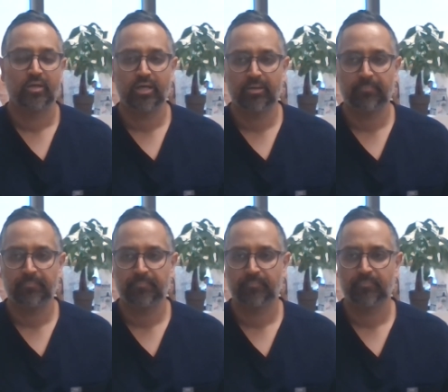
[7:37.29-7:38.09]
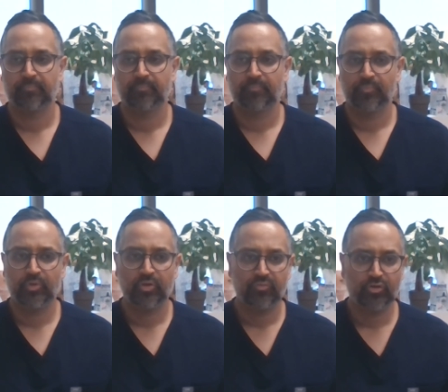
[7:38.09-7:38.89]
Um,
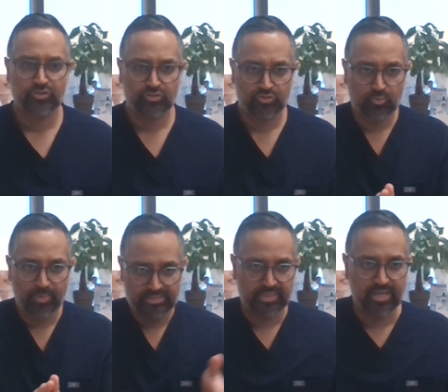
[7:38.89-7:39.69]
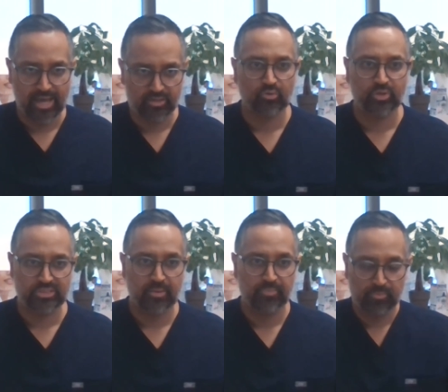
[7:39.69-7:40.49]
there, there are two basic
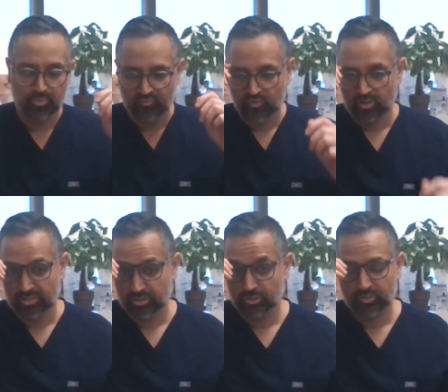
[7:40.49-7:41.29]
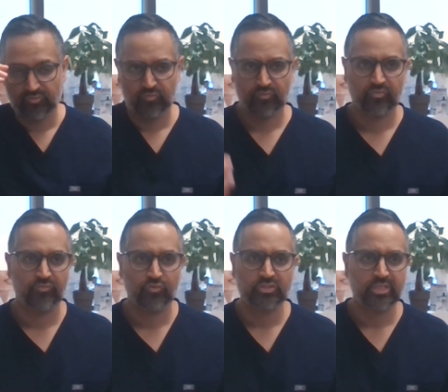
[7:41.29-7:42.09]
categories that people fall into. The the
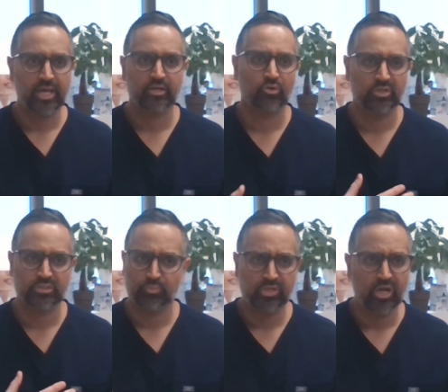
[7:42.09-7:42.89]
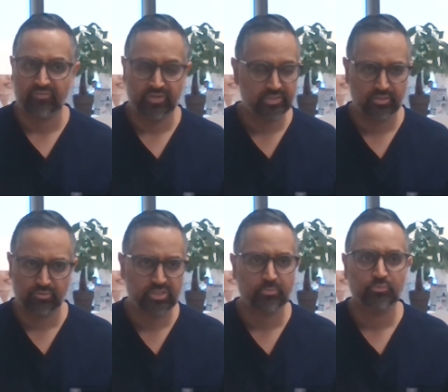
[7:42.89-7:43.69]
first category is pretty obvious. There
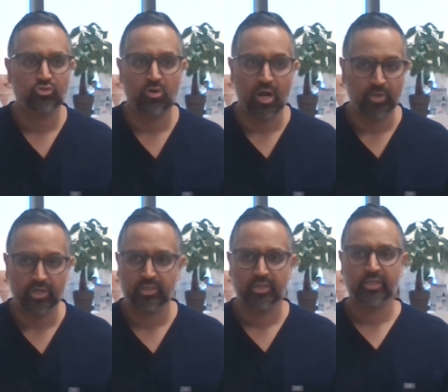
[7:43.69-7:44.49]
was some trauma.